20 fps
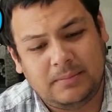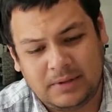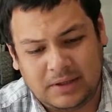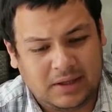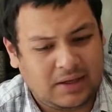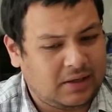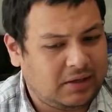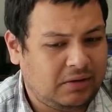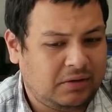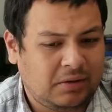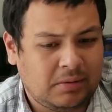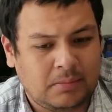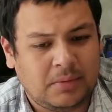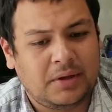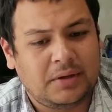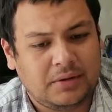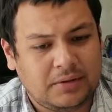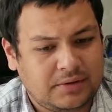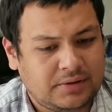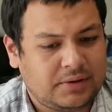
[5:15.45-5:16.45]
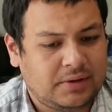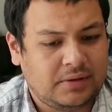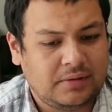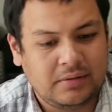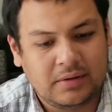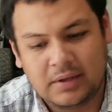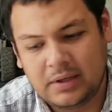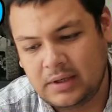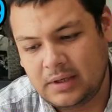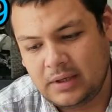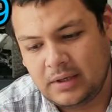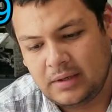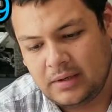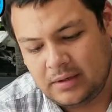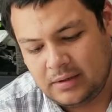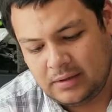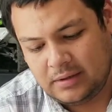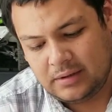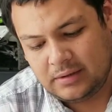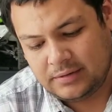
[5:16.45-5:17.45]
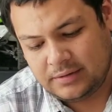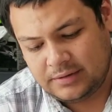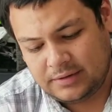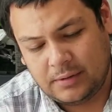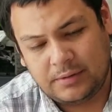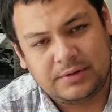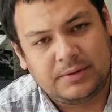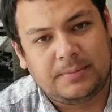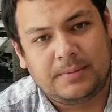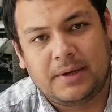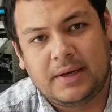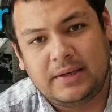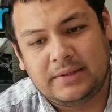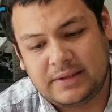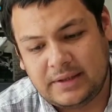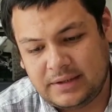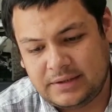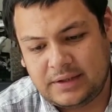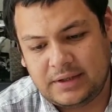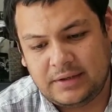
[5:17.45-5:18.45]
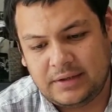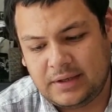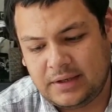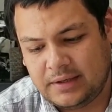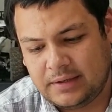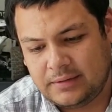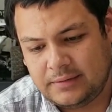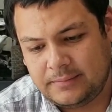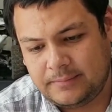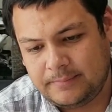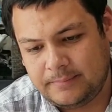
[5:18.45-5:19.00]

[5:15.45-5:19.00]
to get here in a month or so. So surprised that it's here now.